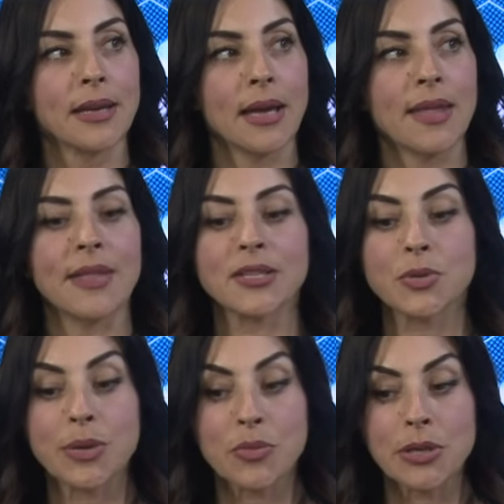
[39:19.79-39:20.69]
And that's
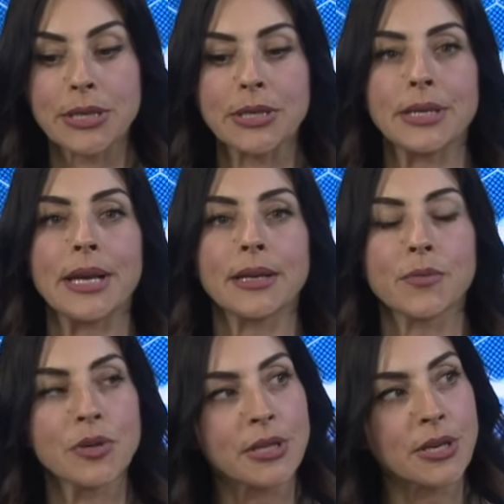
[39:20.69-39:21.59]
what I'm really good at.
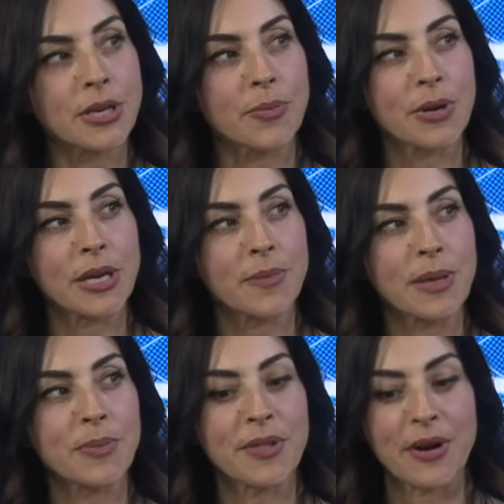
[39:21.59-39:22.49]
I'm really good at bringing
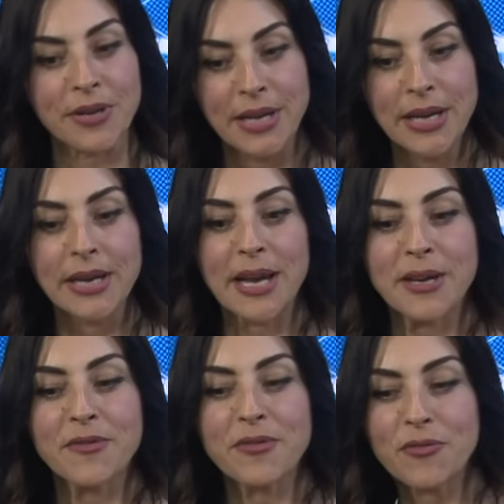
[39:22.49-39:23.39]
people there and
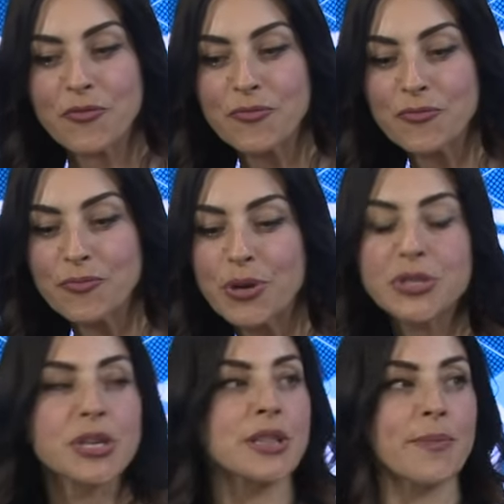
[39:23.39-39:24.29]
kind of
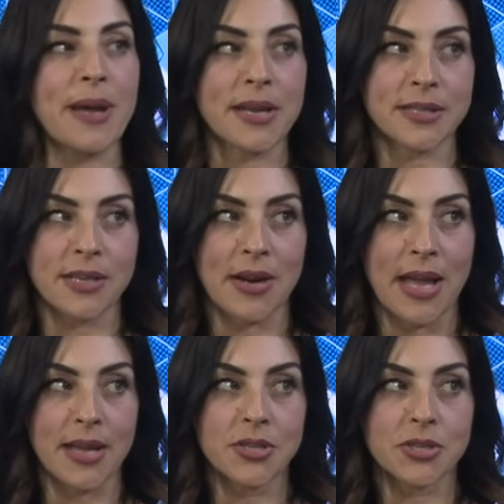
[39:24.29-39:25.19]
pushing them past their
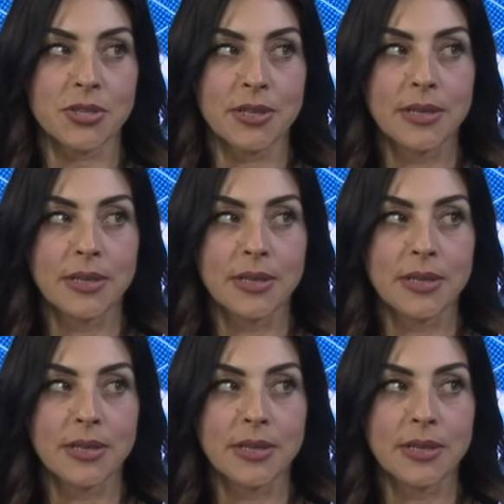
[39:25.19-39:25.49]
edge